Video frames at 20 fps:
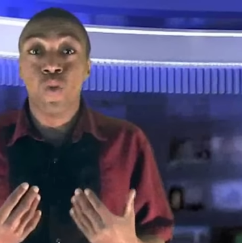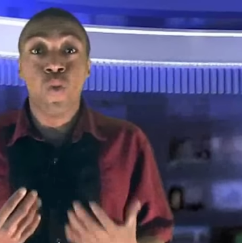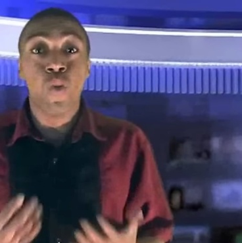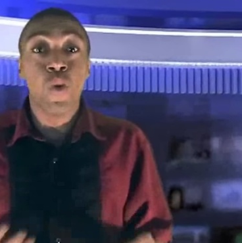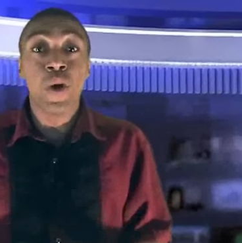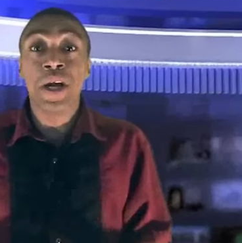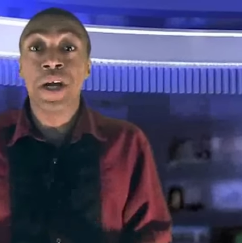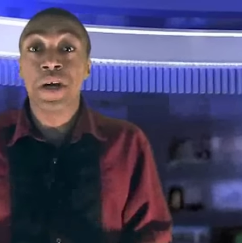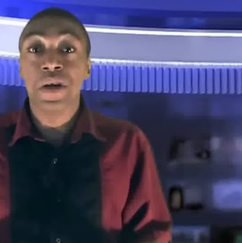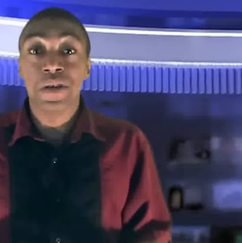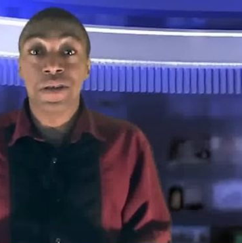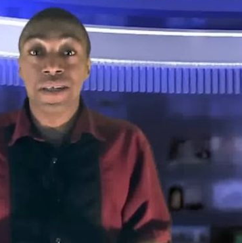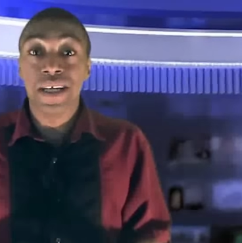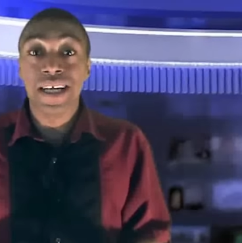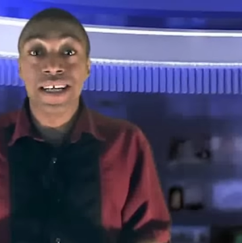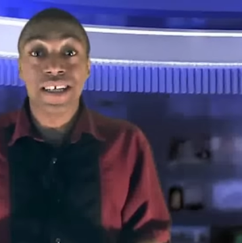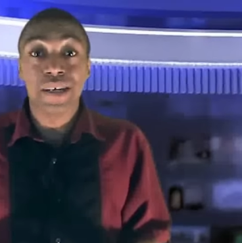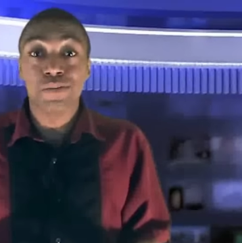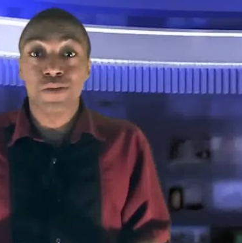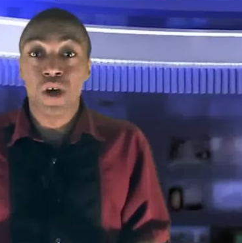weird
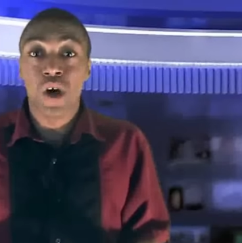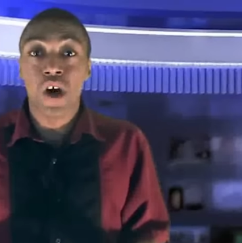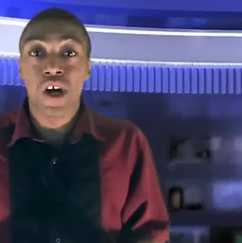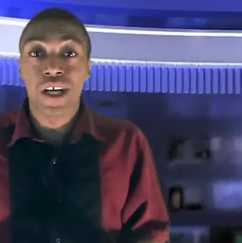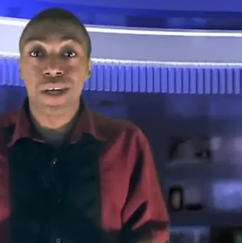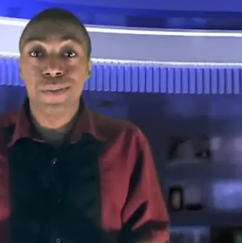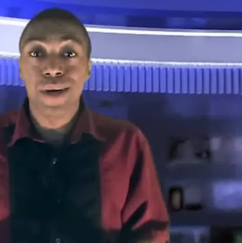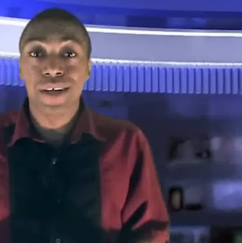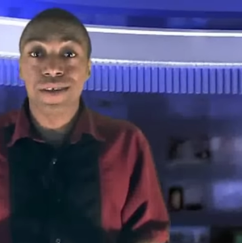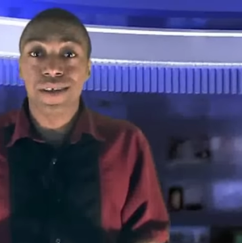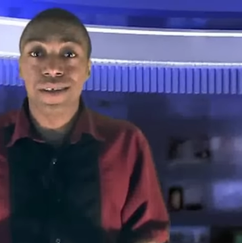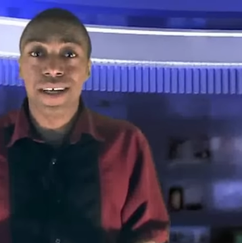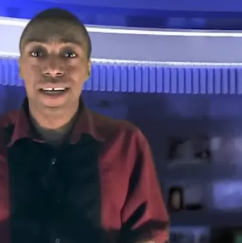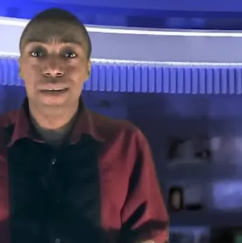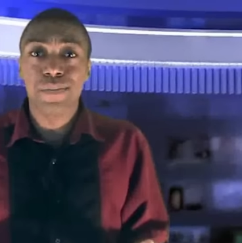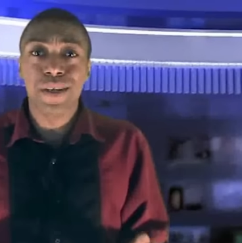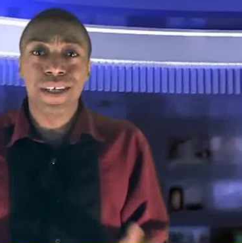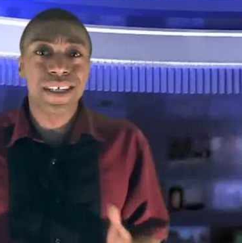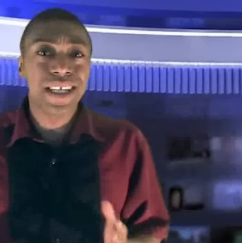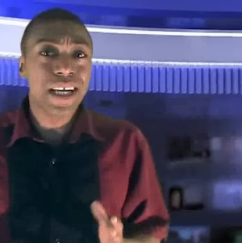things I'm talking about
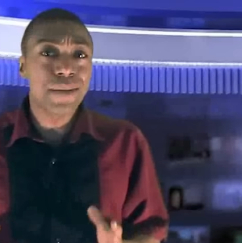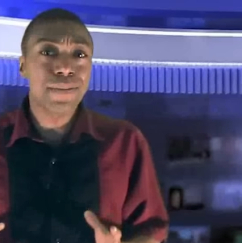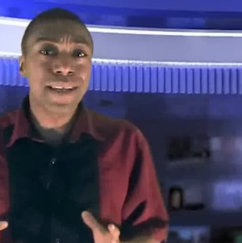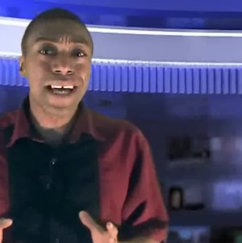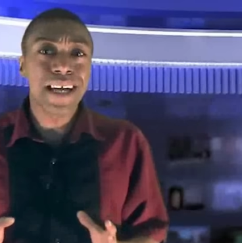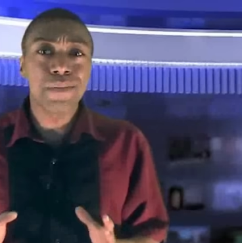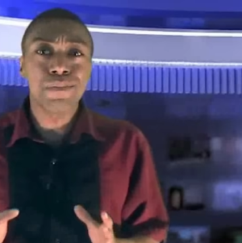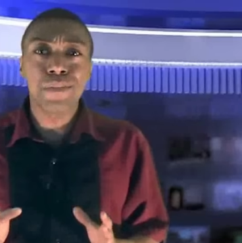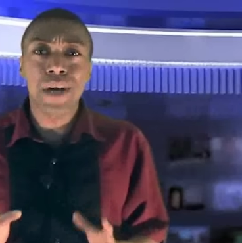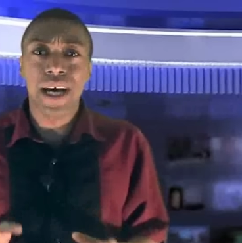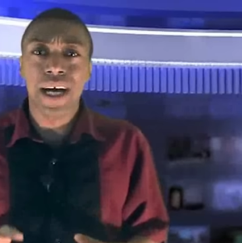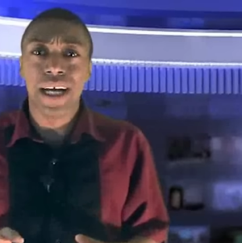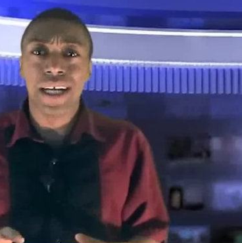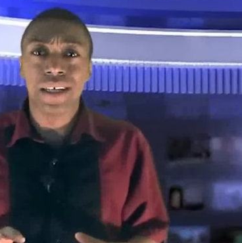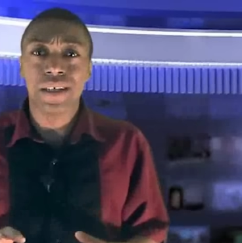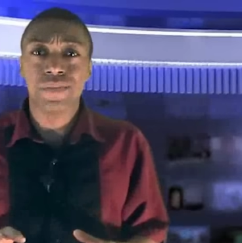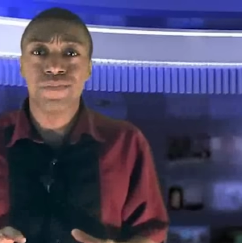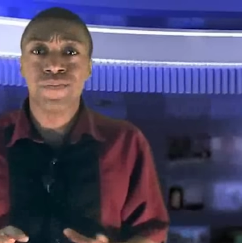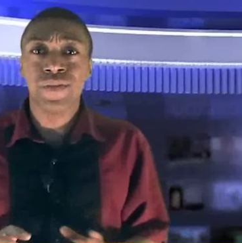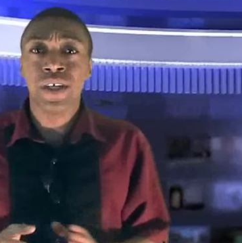today, but keep that in mind.